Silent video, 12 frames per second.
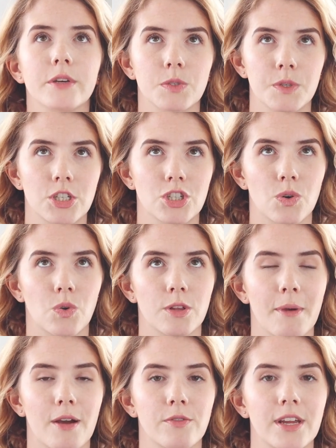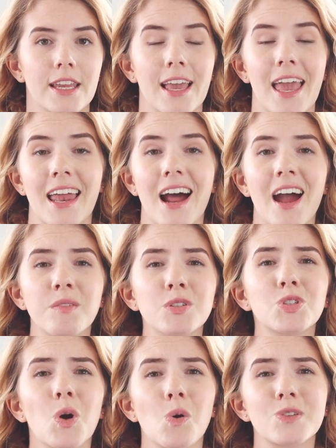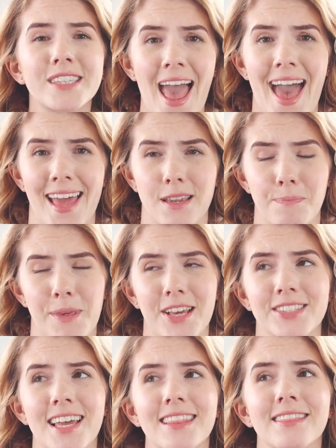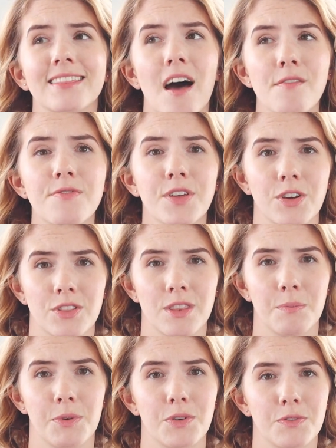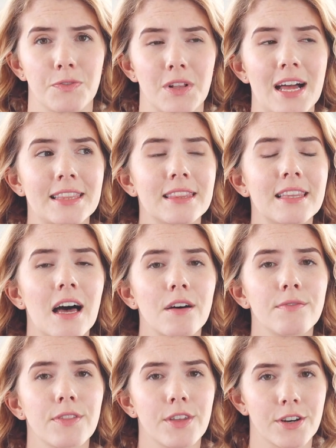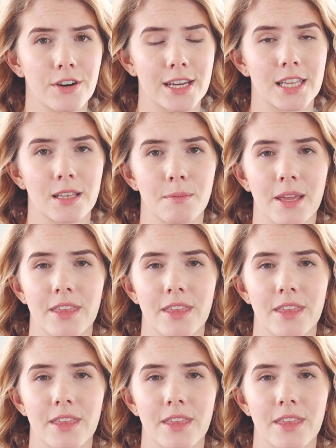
We switched to All About Reading, and I was so sad because I love The Good and the Beautiful. I love their curriculum.